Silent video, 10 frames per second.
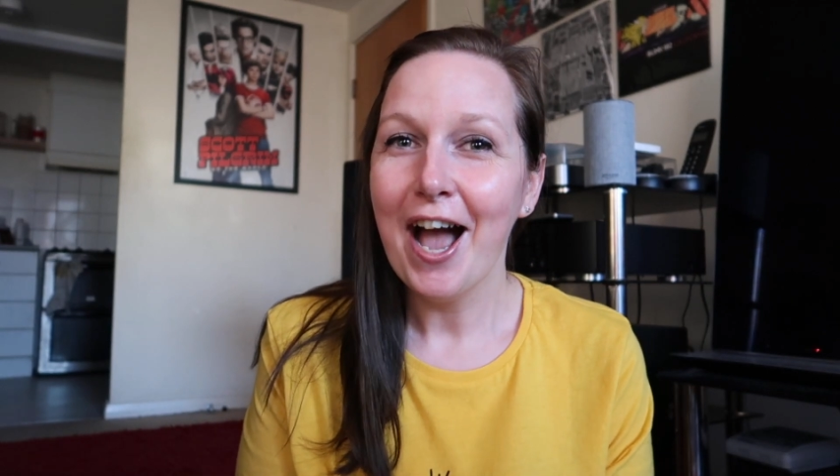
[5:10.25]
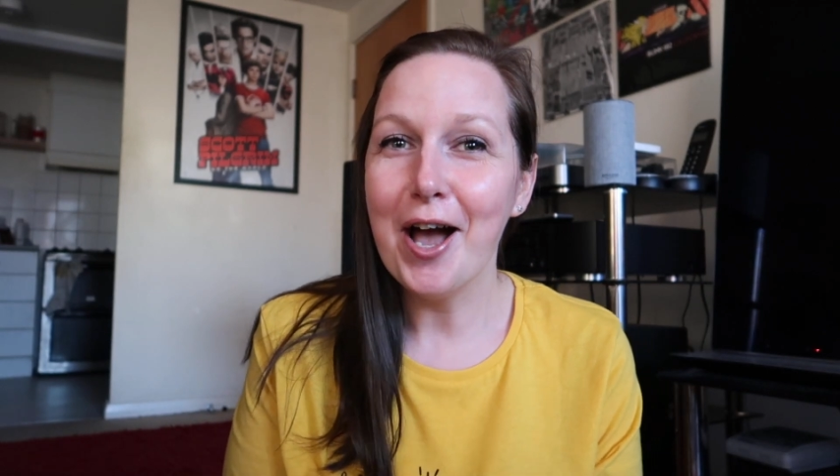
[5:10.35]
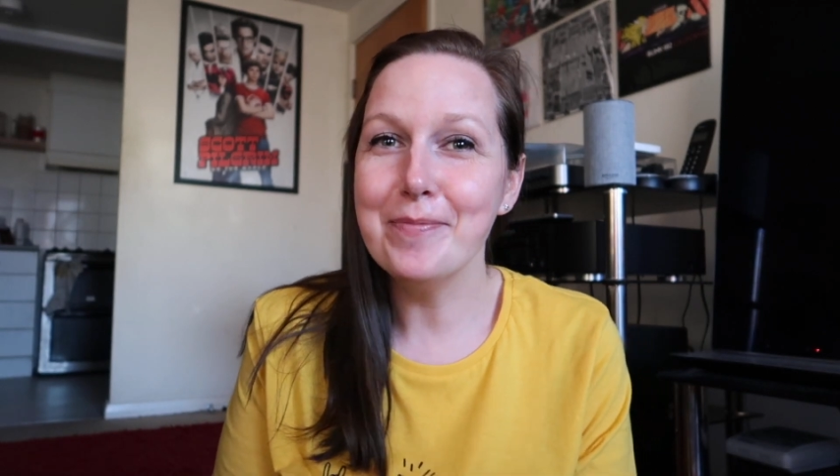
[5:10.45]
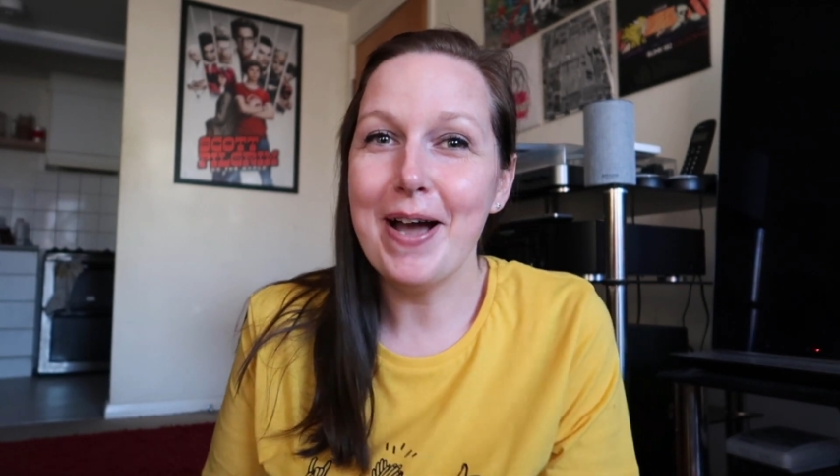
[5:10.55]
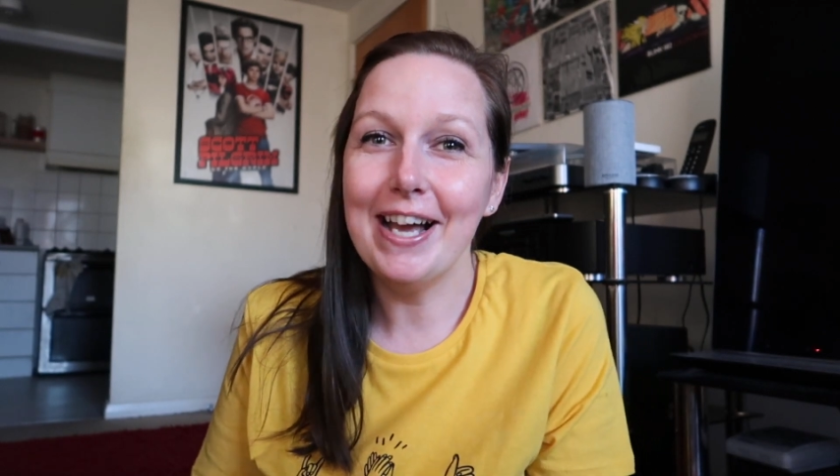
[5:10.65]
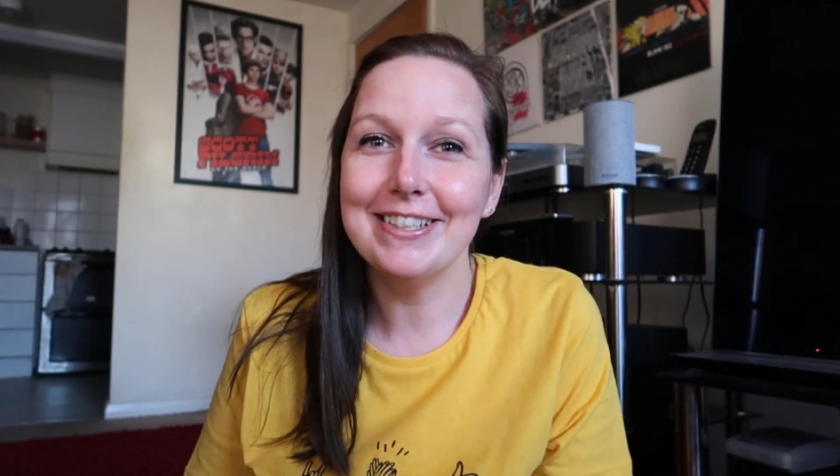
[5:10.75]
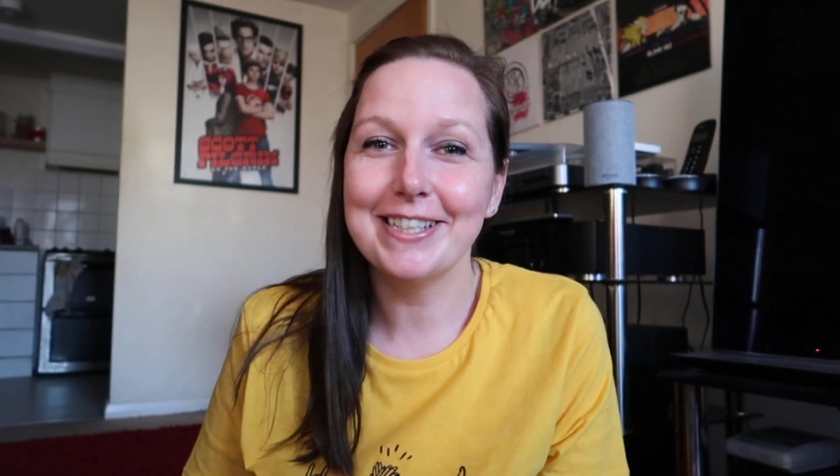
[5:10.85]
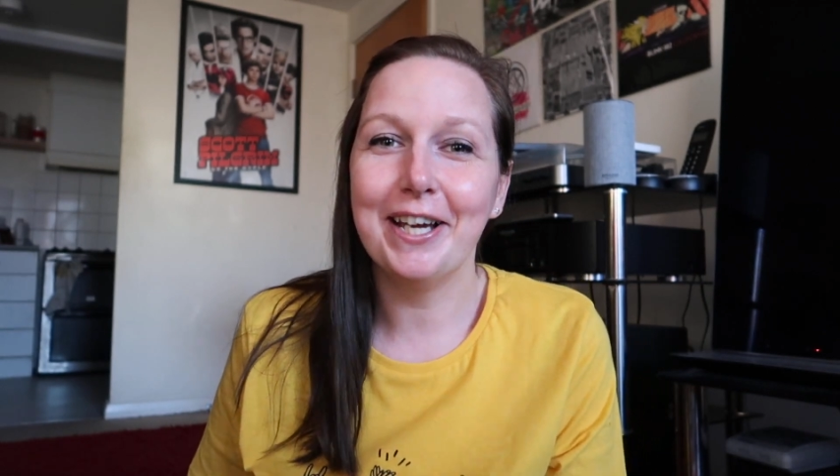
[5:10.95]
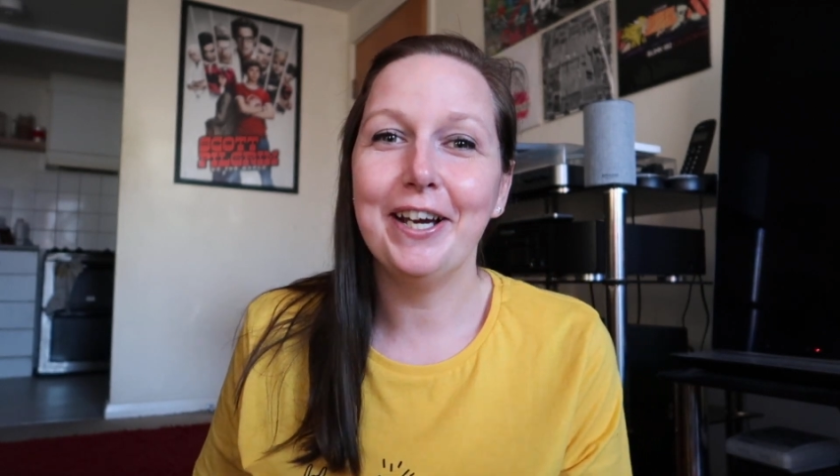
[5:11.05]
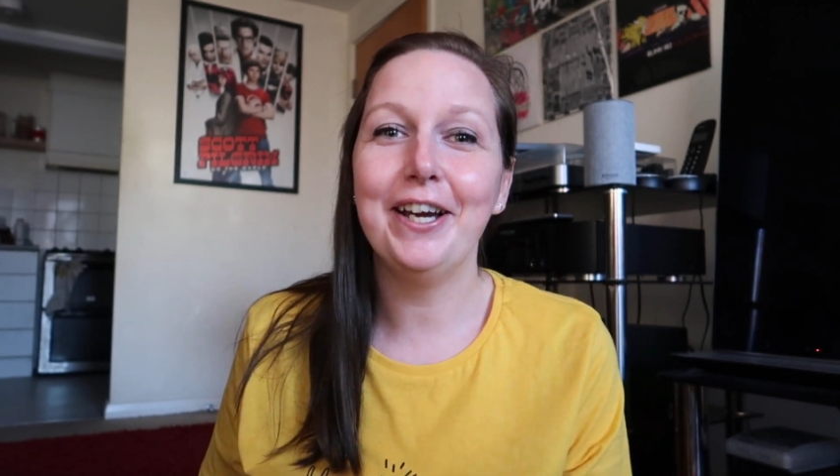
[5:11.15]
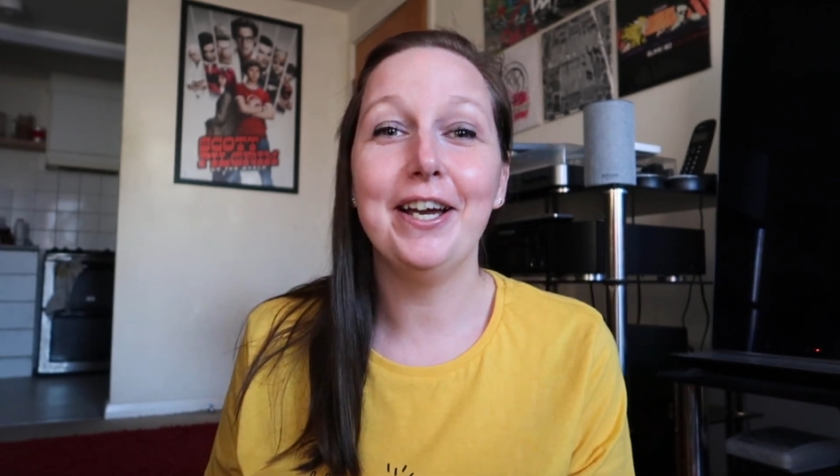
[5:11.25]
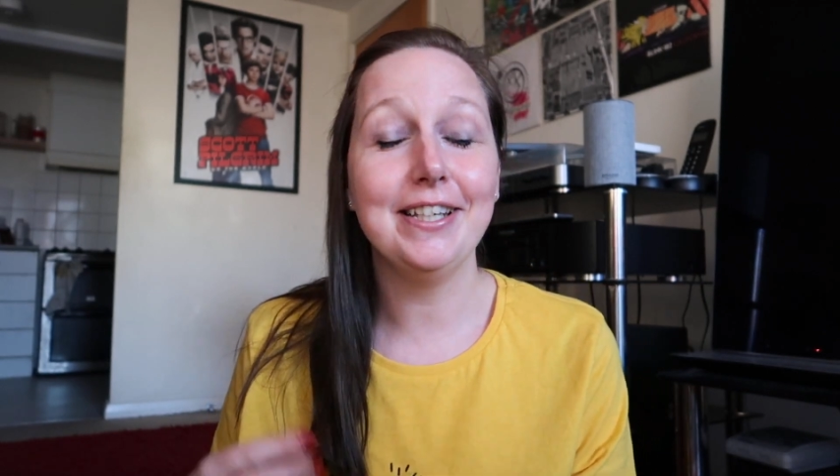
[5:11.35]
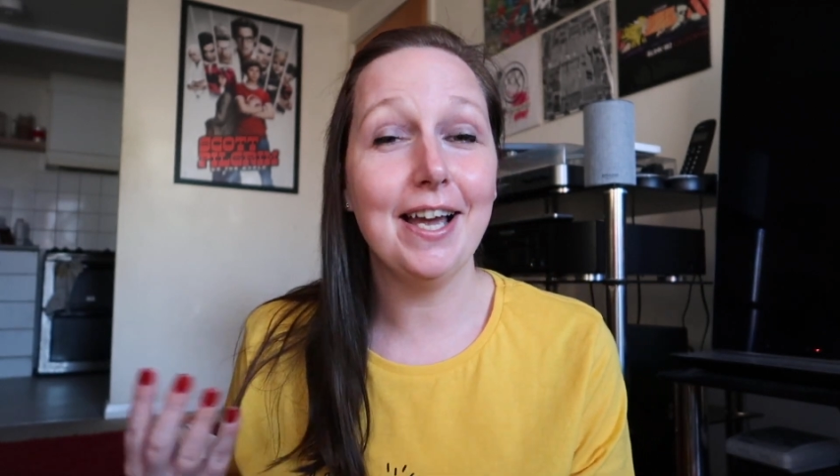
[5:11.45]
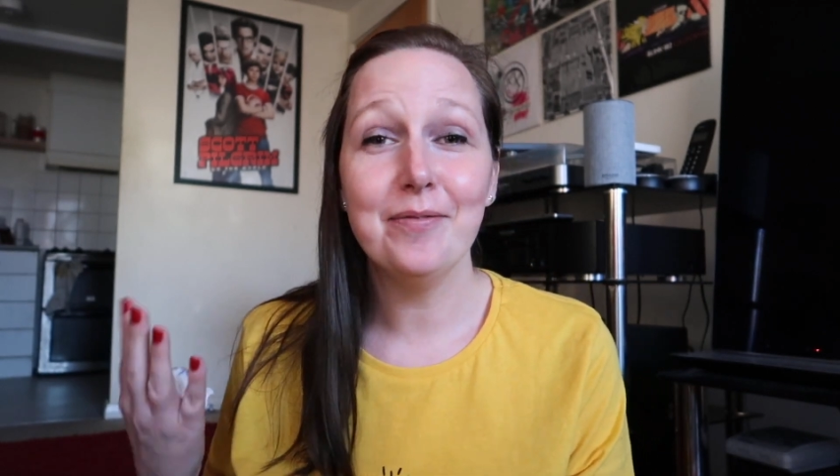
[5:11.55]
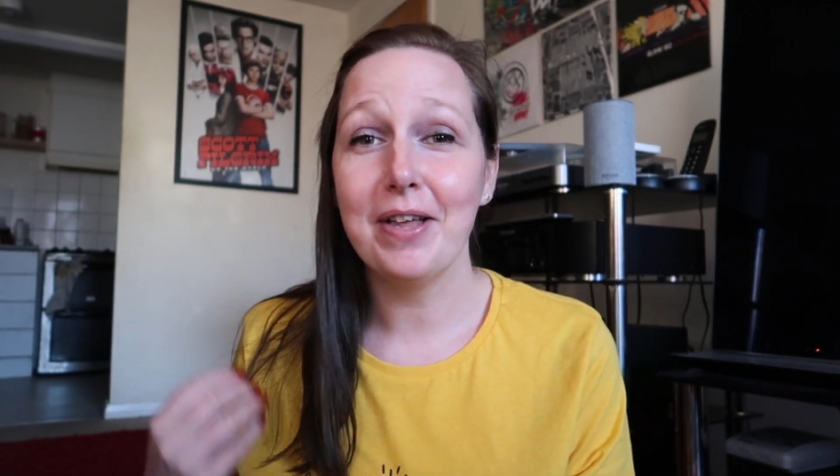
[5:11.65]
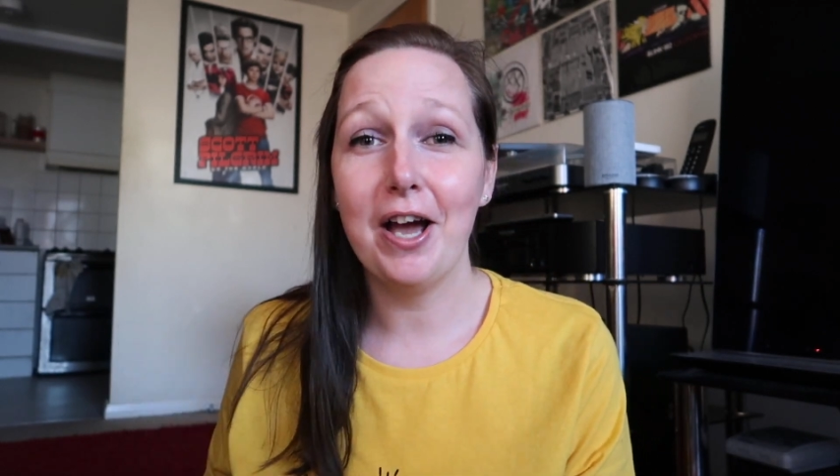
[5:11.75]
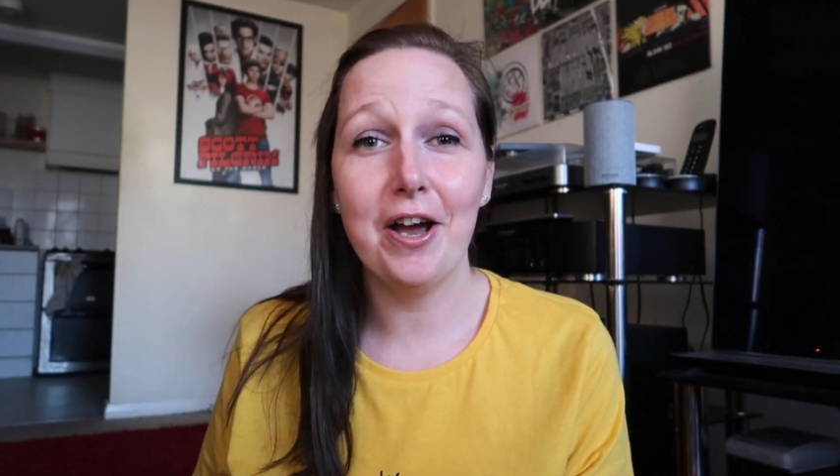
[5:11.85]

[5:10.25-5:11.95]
Yeah.